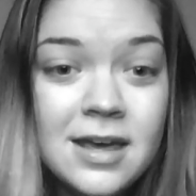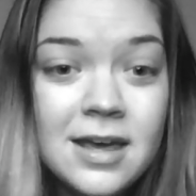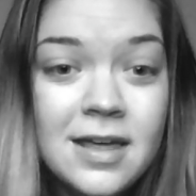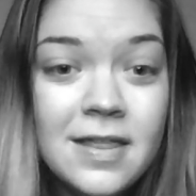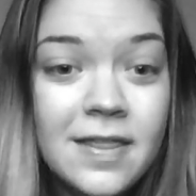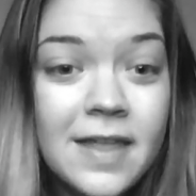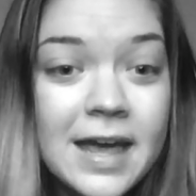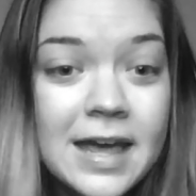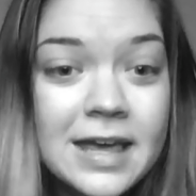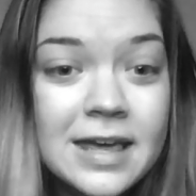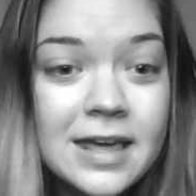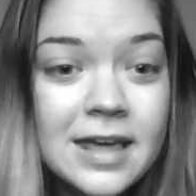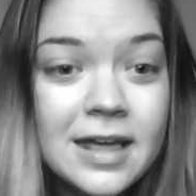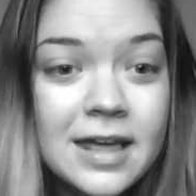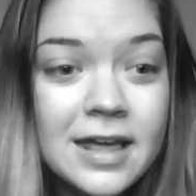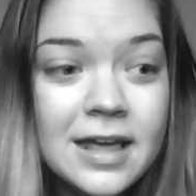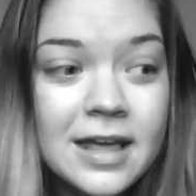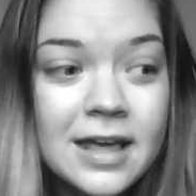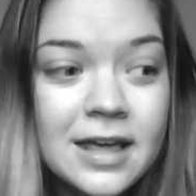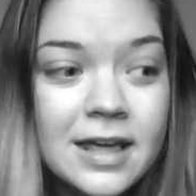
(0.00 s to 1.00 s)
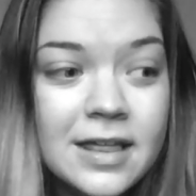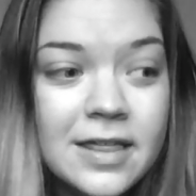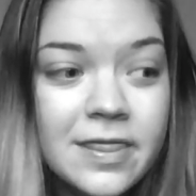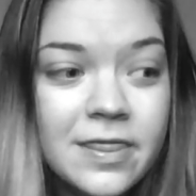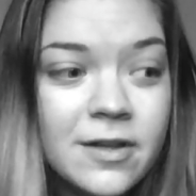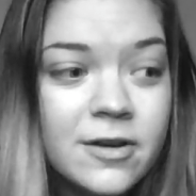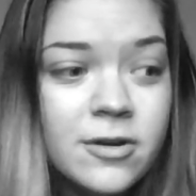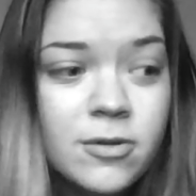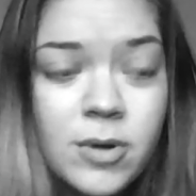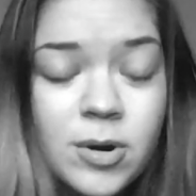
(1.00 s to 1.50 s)
Like,
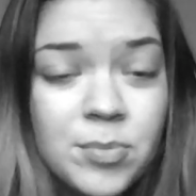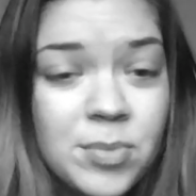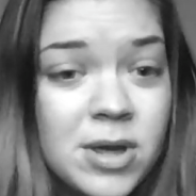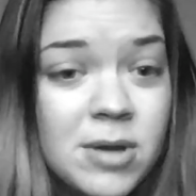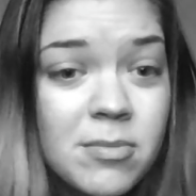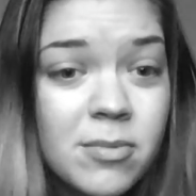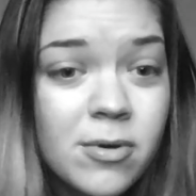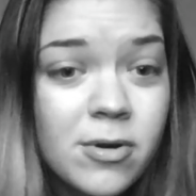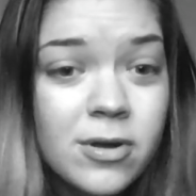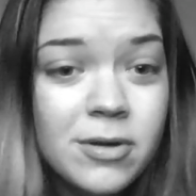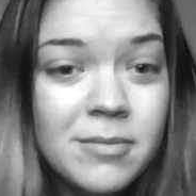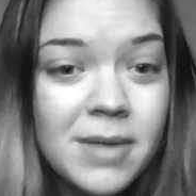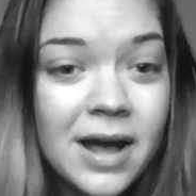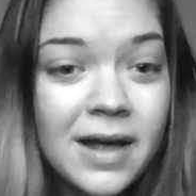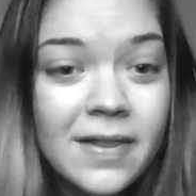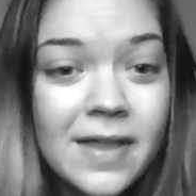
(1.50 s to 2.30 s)
there were people in my